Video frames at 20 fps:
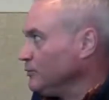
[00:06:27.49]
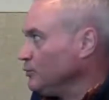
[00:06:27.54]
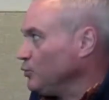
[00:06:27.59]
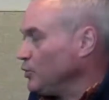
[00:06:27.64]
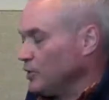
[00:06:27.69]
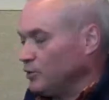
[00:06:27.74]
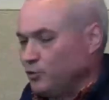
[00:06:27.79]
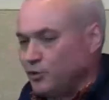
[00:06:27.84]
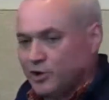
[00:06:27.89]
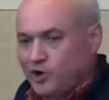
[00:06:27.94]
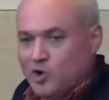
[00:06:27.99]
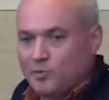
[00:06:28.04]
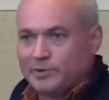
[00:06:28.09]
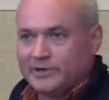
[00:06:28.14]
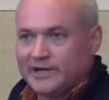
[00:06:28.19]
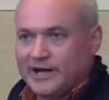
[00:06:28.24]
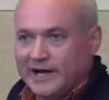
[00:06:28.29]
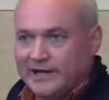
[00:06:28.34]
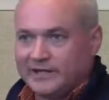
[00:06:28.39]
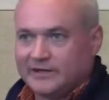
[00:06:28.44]
where Open
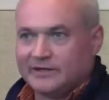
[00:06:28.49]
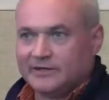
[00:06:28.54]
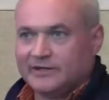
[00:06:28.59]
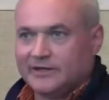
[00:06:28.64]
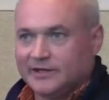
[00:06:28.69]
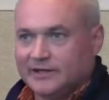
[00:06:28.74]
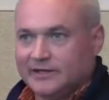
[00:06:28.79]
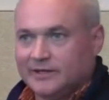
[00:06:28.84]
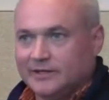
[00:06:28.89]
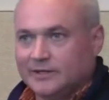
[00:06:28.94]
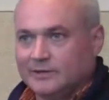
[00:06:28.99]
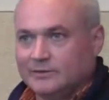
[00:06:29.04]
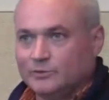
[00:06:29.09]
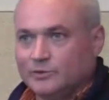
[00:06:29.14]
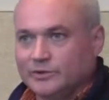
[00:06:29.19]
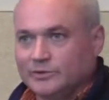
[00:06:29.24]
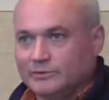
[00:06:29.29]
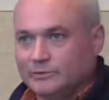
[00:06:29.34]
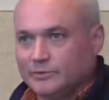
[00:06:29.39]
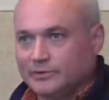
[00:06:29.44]
90 can kick in
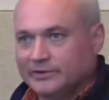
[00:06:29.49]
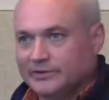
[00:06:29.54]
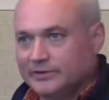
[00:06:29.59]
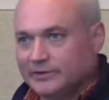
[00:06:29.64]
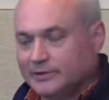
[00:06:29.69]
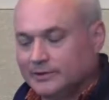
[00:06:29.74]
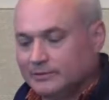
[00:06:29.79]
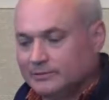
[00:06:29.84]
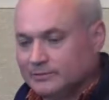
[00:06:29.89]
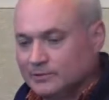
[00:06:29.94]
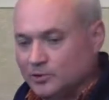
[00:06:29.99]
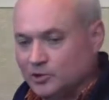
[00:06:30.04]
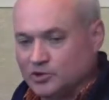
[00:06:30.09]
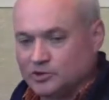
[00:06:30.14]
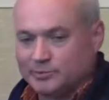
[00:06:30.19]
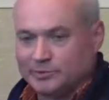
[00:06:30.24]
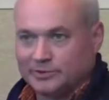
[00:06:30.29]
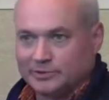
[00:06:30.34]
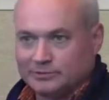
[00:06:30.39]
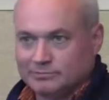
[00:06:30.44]
with the Oil
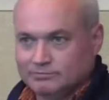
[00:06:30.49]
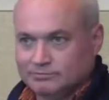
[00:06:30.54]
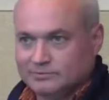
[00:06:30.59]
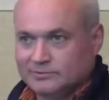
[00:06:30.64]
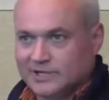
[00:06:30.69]
Spill